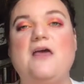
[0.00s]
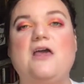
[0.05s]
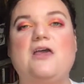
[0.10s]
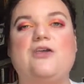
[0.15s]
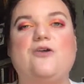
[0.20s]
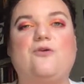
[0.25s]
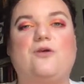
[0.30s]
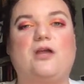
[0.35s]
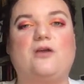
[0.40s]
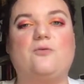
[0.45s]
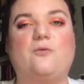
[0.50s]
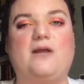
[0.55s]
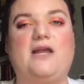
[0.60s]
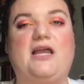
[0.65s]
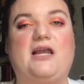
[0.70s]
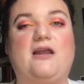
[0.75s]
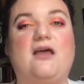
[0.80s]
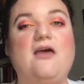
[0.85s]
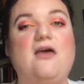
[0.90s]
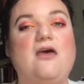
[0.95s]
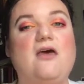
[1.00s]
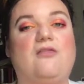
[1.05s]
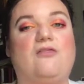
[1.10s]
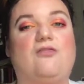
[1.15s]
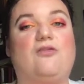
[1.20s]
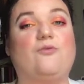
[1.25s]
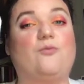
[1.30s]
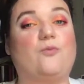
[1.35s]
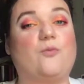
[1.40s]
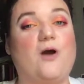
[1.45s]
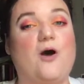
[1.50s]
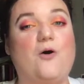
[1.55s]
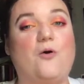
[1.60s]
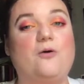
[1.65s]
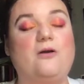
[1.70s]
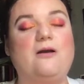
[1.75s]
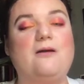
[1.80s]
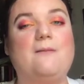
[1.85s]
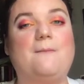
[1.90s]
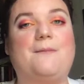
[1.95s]
You can read the
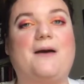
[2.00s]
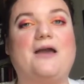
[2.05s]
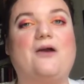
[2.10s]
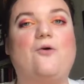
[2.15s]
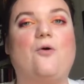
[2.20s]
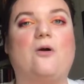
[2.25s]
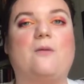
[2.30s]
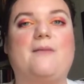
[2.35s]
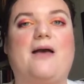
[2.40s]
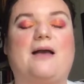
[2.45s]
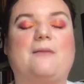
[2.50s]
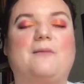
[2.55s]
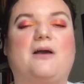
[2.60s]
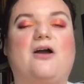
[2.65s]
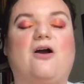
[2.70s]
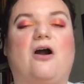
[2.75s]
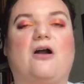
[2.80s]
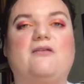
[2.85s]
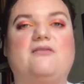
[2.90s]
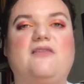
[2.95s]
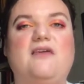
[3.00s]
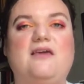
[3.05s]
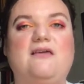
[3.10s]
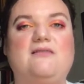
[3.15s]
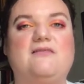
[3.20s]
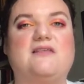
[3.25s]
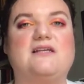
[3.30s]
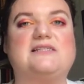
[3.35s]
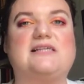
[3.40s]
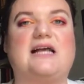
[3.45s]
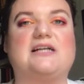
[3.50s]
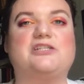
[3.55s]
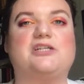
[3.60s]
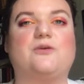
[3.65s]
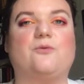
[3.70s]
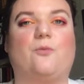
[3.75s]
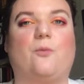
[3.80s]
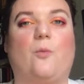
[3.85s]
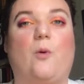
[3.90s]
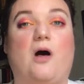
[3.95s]
Road by Cormac McCarthy. This actually
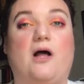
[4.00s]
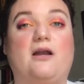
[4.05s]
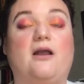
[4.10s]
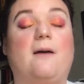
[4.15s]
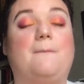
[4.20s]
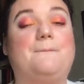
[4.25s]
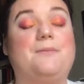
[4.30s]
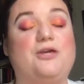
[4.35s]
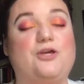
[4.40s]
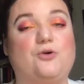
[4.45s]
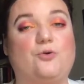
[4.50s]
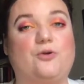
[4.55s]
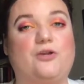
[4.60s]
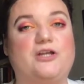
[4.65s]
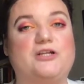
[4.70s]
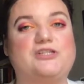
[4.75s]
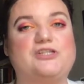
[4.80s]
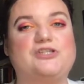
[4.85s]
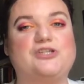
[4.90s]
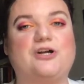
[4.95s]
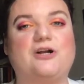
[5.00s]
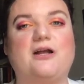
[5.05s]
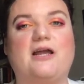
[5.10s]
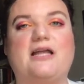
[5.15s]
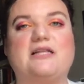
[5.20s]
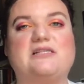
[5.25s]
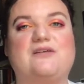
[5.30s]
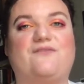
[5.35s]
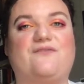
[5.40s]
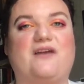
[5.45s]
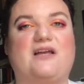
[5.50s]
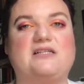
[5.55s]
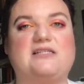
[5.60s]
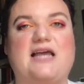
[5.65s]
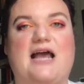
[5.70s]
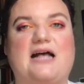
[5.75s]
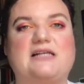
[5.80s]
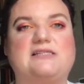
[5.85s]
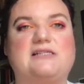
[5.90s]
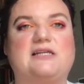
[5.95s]
won a Pulitzer. It's a
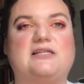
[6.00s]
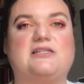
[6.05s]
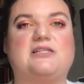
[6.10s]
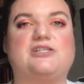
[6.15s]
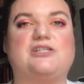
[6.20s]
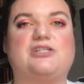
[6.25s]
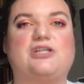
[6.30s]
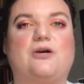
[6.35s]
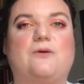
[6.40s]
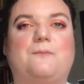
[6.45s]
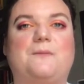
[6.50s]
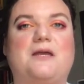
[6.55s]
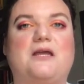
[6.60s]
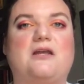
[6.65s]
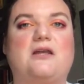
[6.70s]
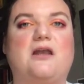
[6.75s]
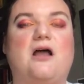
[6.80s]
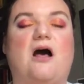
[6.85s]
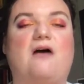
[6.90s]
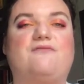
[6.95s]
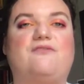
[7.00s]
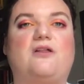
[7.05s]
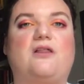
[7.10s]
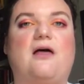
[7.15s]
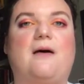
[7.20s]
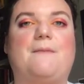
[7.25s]
fantastic dystopian novel